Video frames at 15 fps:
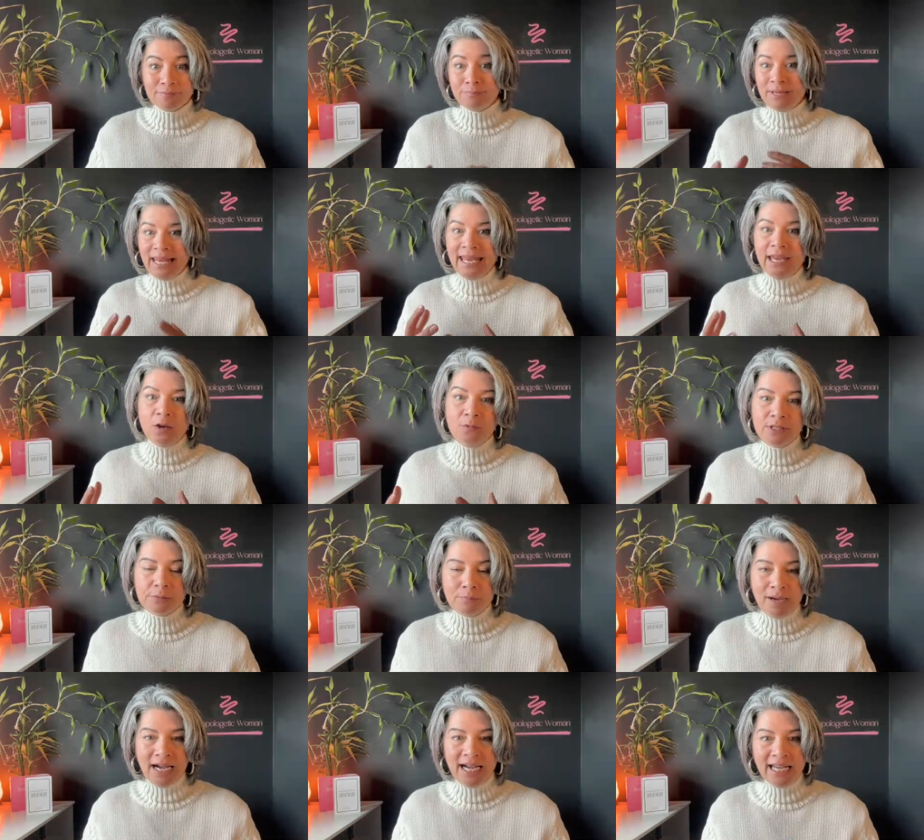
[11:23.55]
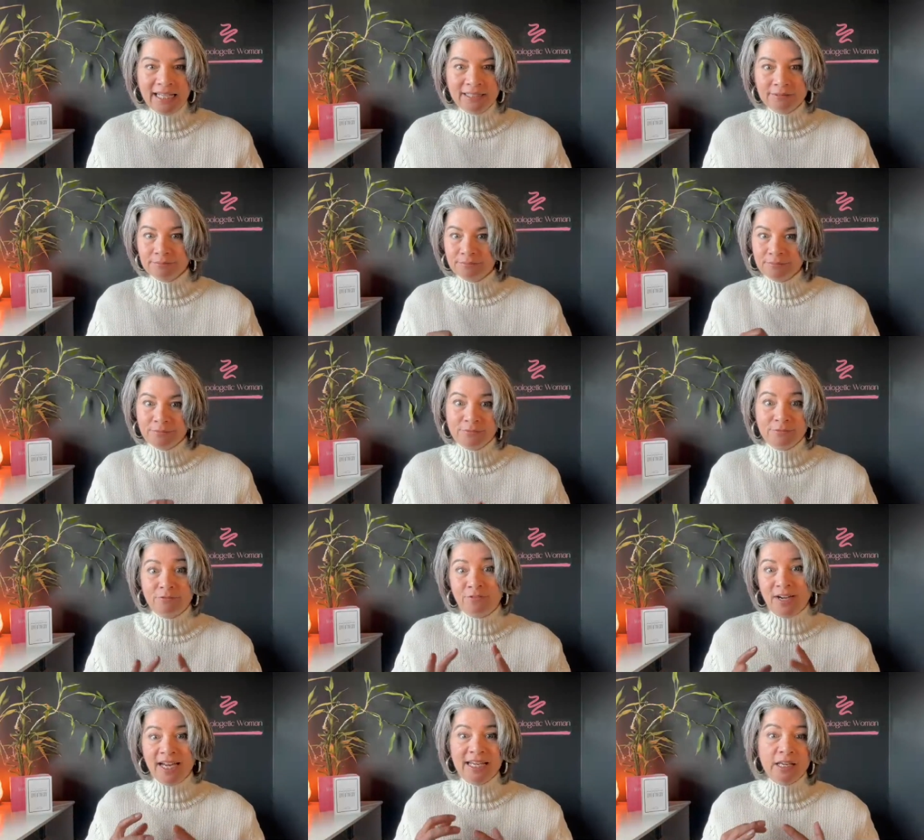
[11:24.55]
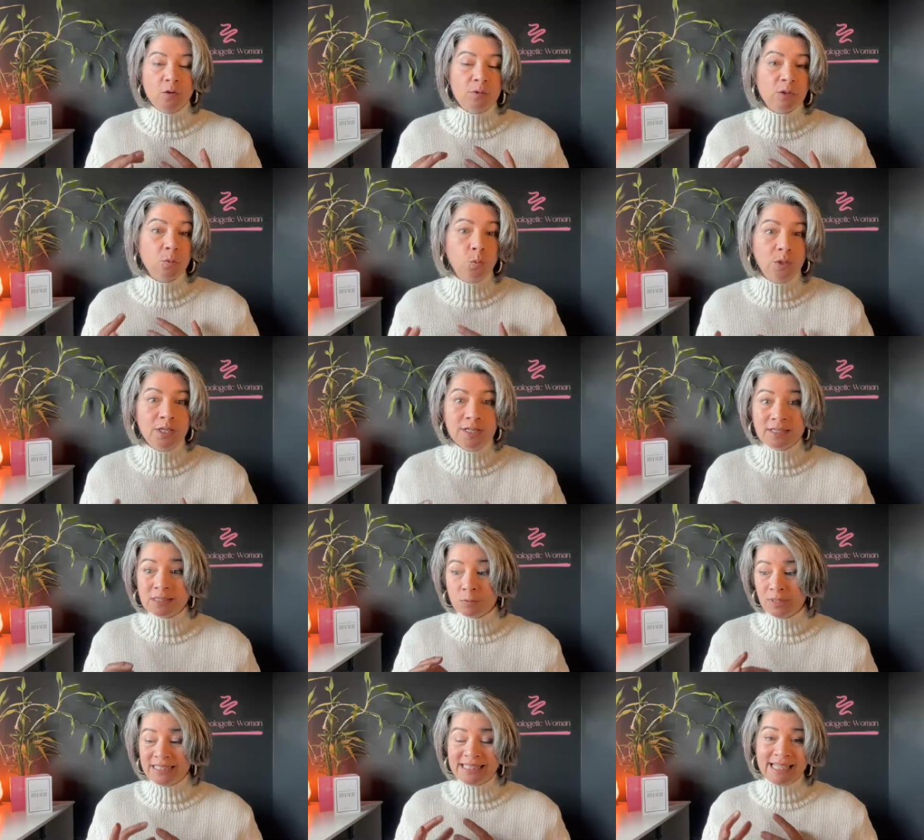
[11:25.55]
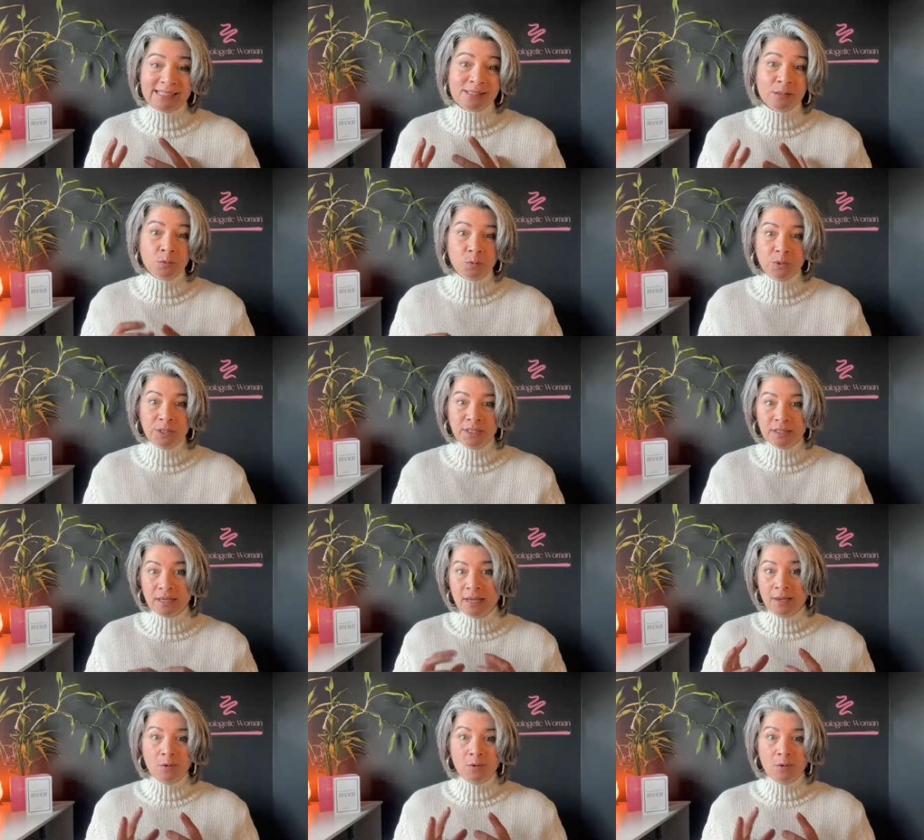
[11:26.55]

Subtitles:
playing with mine, finding what works, what doesn't work,